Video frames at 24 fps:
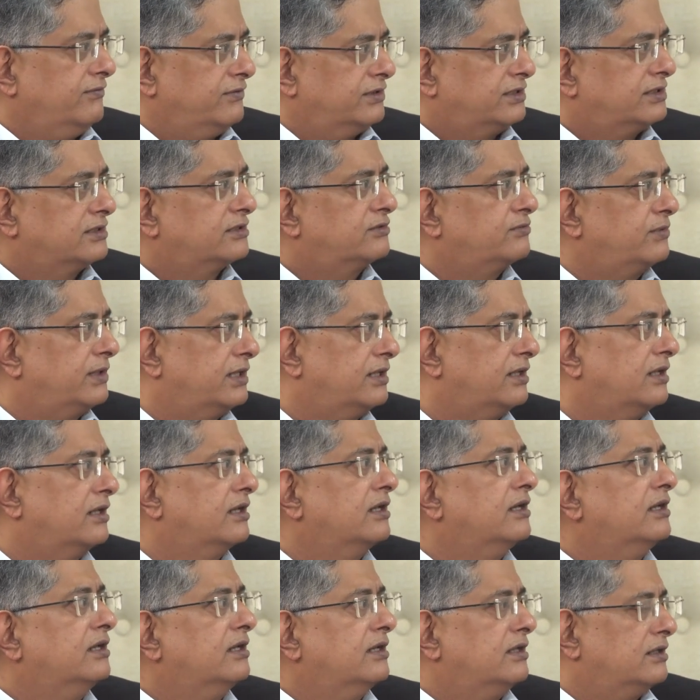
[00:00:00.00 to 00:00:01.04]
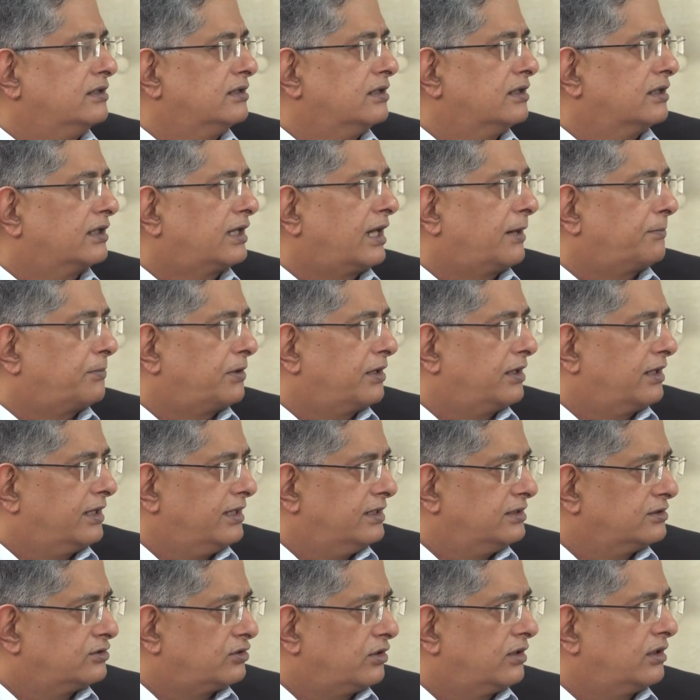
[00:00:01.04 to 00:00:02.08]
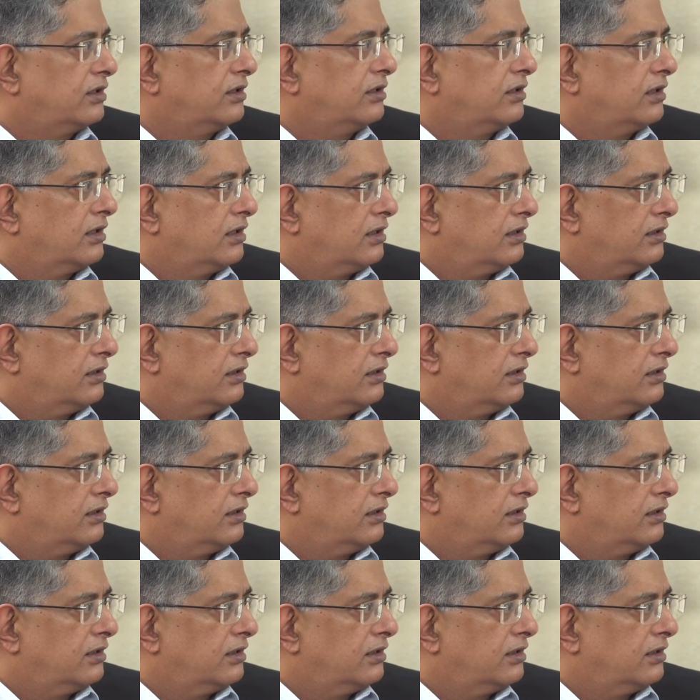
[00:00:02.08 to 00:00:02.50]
which is when the capital gains on